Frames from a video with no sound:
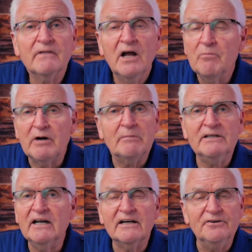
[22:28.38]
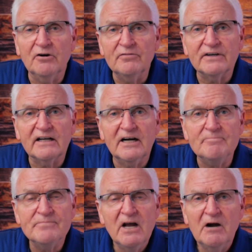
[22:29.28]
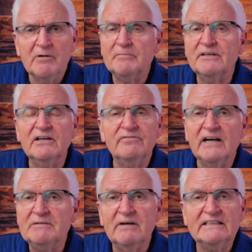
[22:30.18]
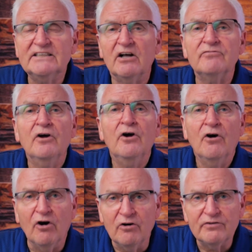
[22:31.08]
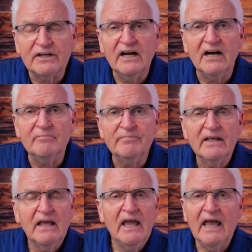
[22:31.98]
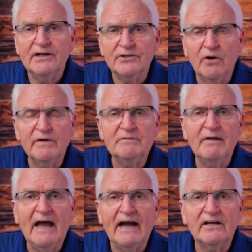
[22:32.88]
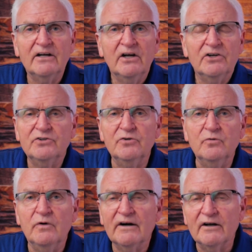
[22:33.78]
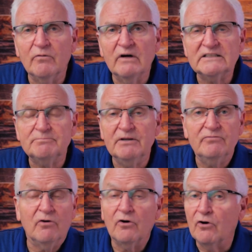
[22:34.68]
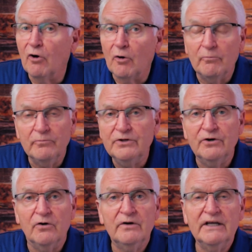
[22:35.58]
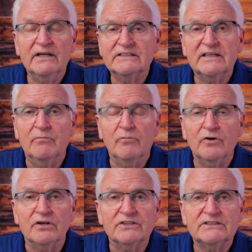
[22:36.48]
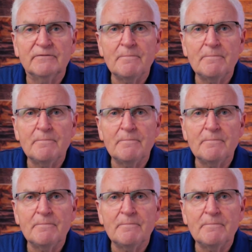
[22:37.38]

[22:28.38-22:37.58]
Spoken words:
Probably not going to overcome. Probably going to find myself overcome and going back to where I was before, or, you know, into something worse.